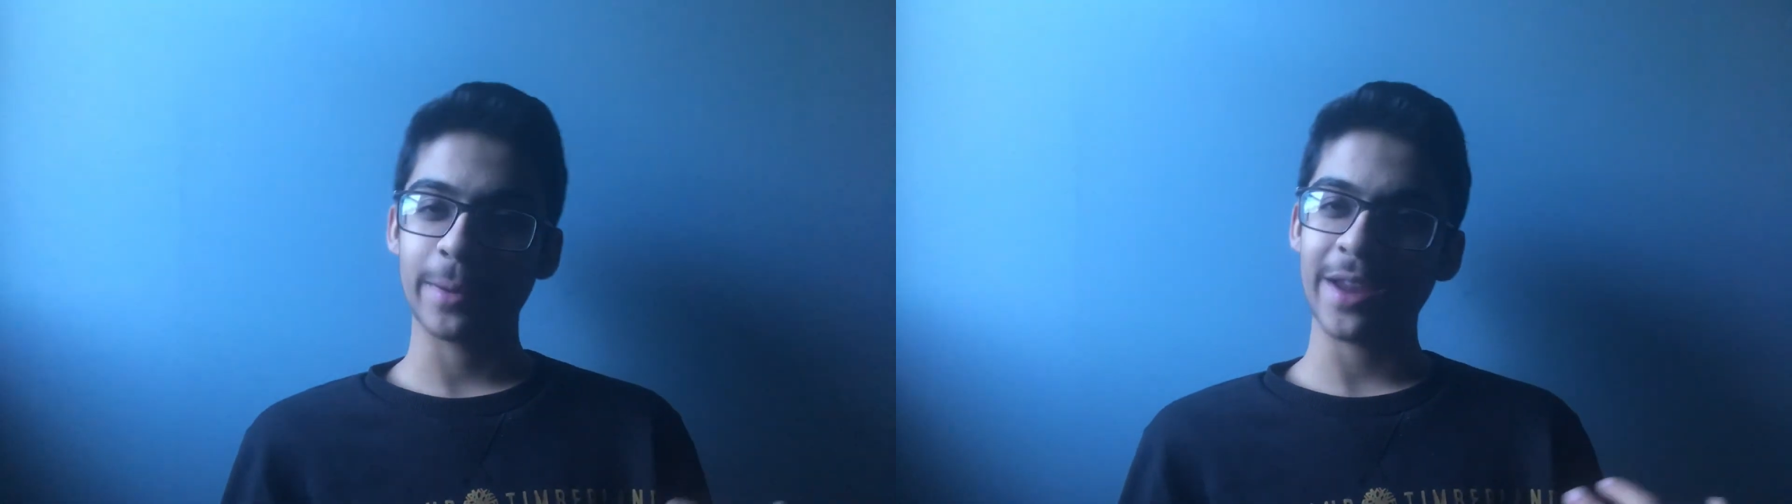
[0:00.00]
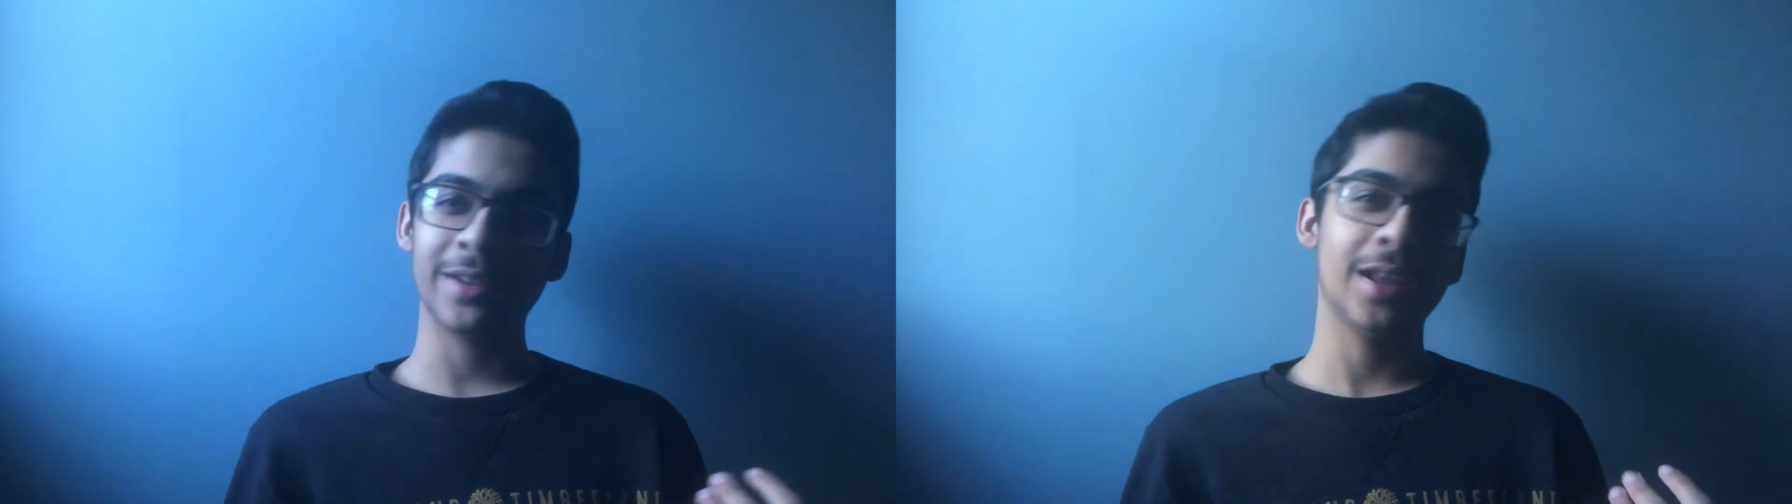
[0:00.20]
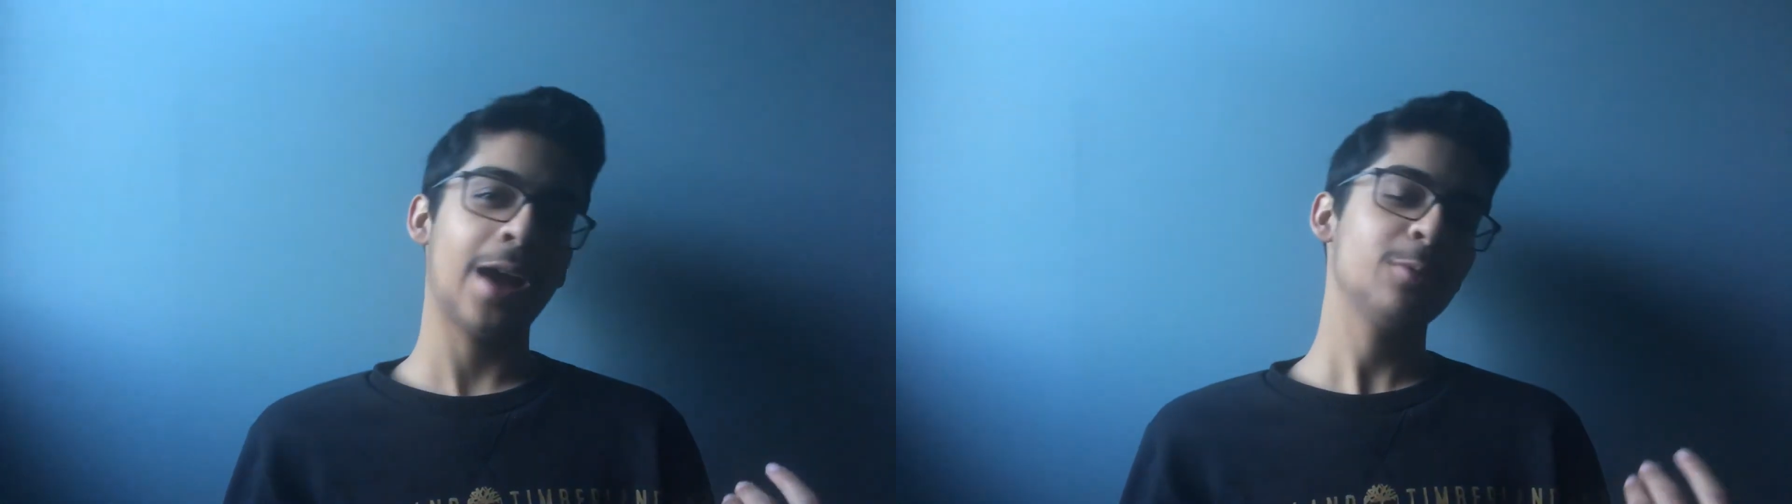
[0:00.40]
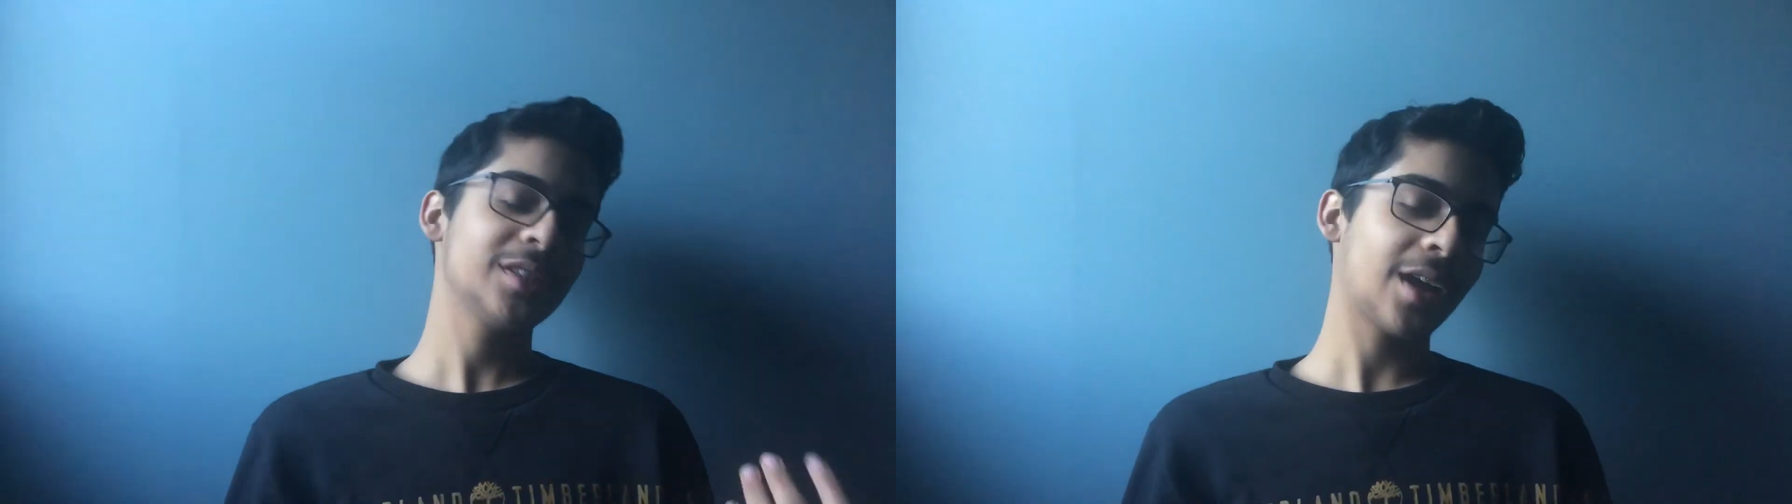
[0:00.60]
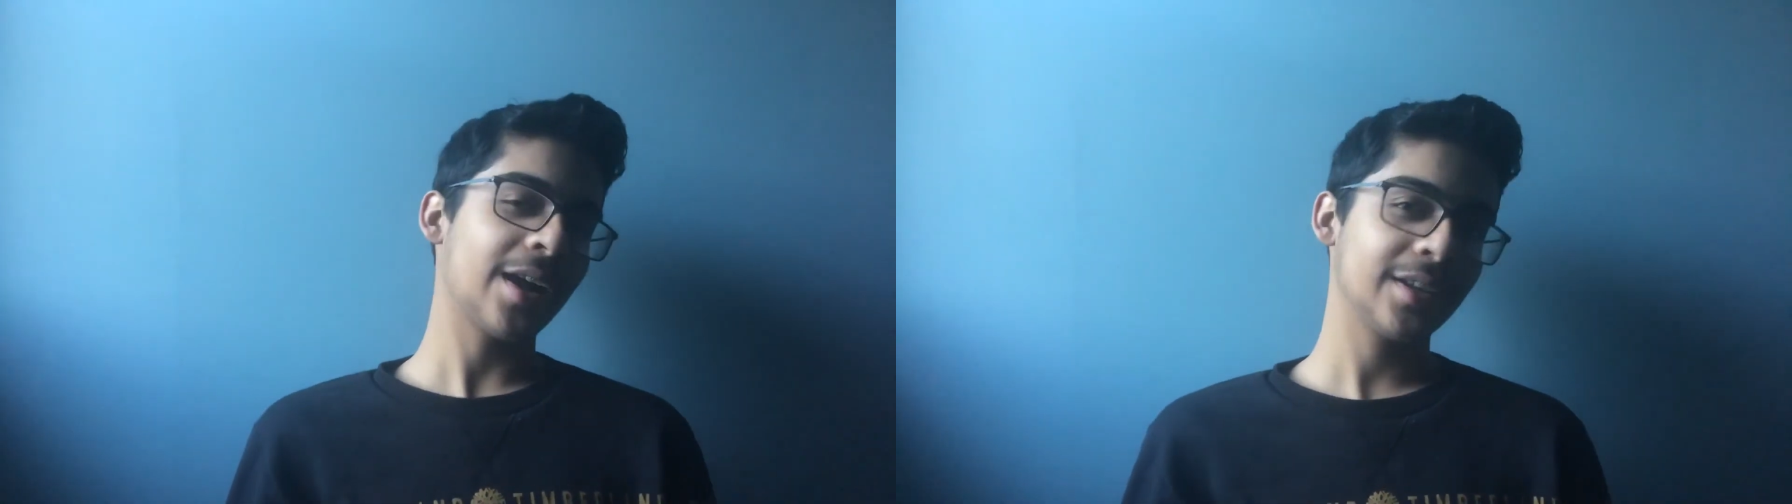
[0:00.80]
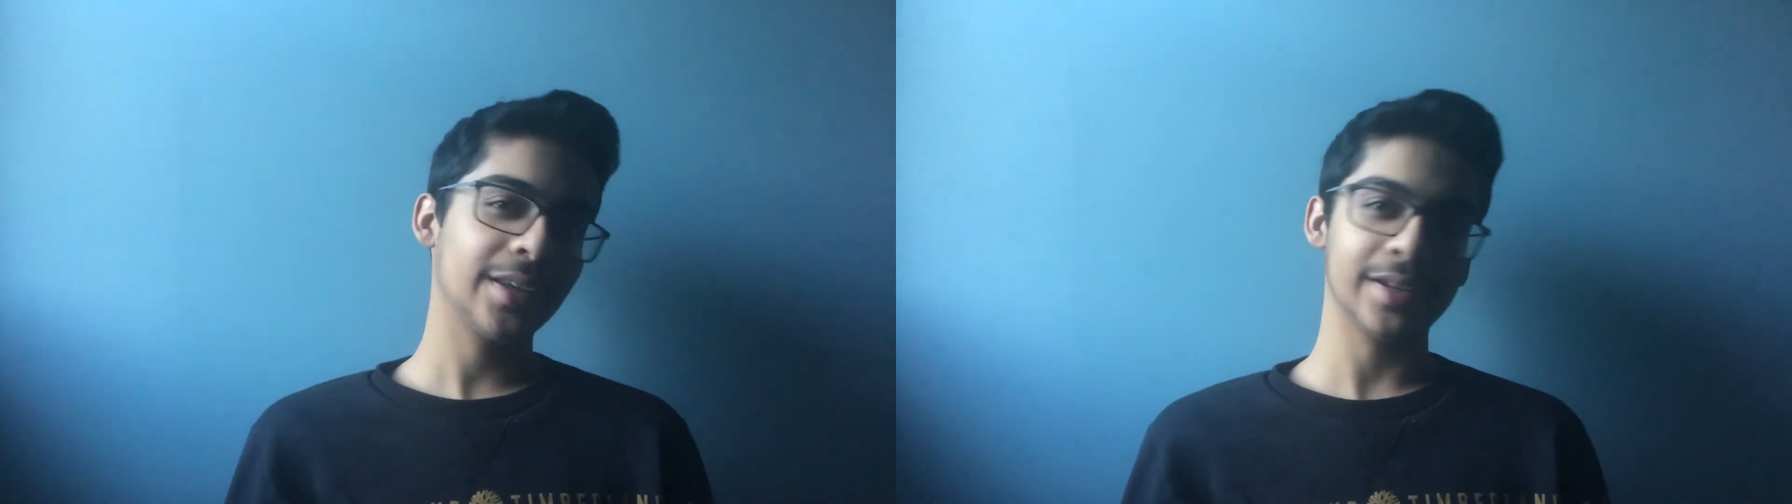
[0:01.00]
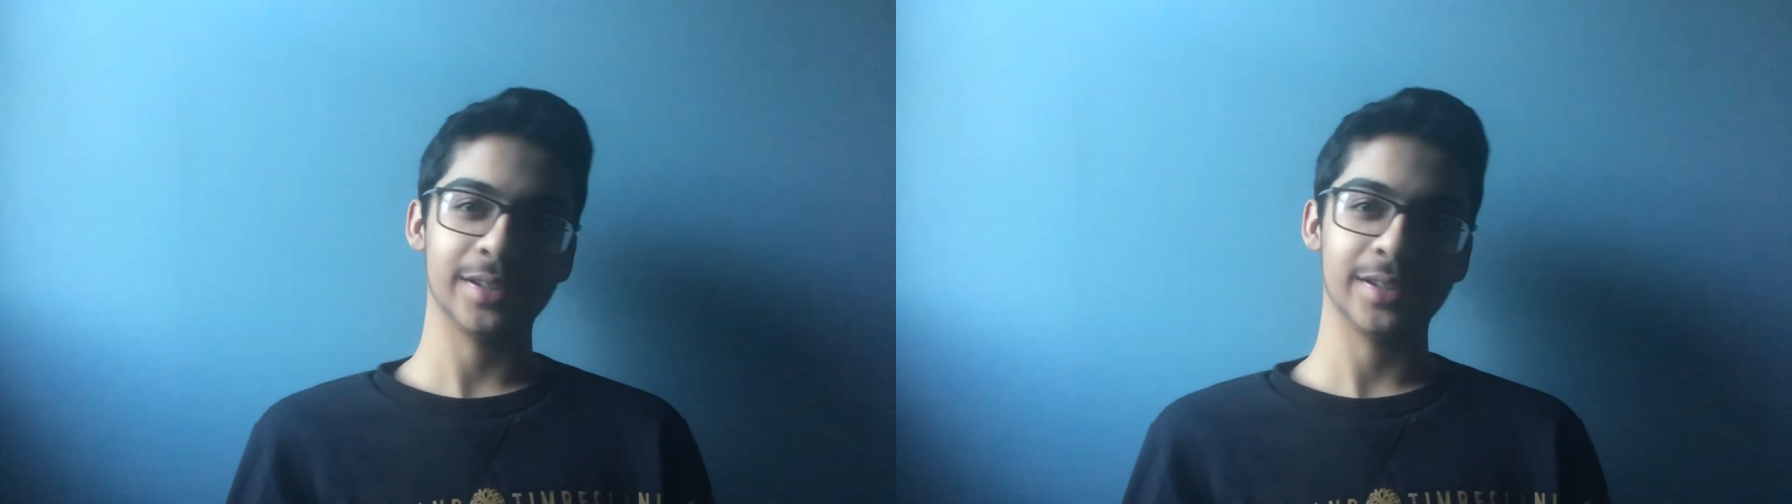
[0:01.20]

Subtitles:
And I was kind of getting